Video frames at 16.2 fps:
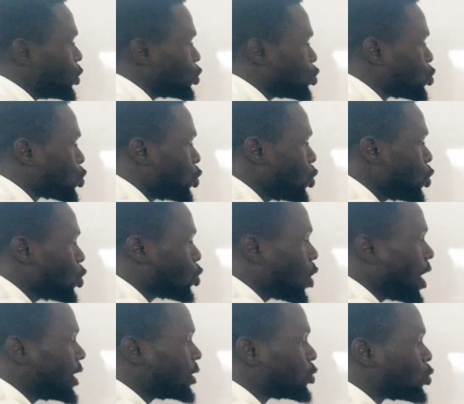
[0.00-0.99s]
2 will go
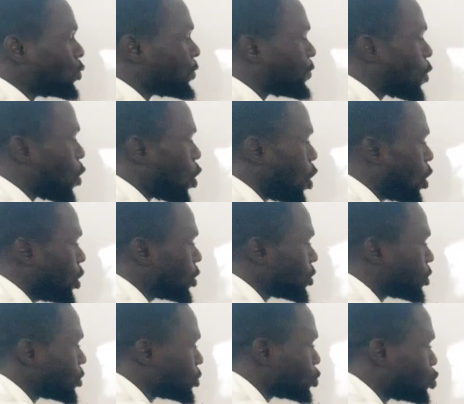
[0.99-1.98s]
into
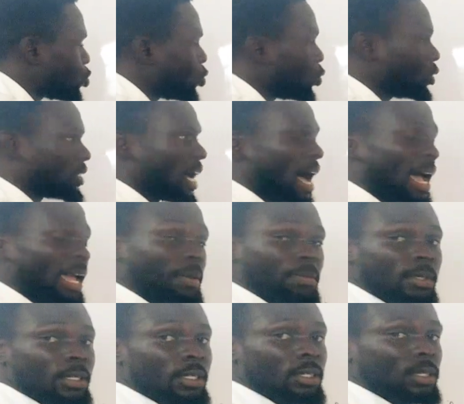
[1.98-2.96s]
4 2
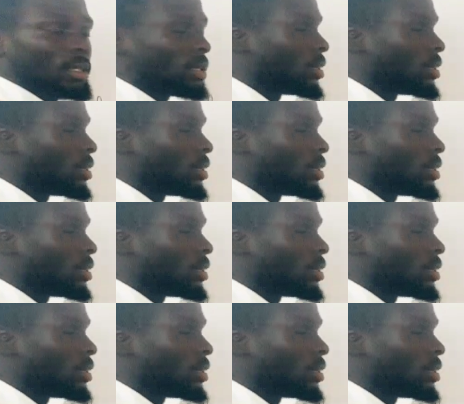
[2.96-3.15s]
times.